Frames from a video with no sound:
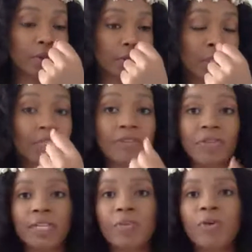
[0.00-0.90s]

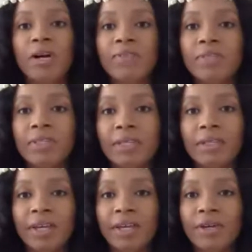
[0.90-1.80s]
significantly more often than
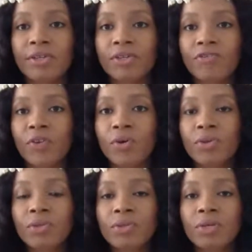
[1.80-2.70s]
like other
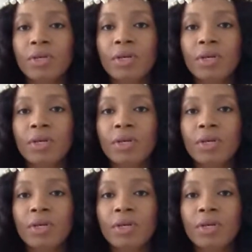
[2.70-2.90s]
folks.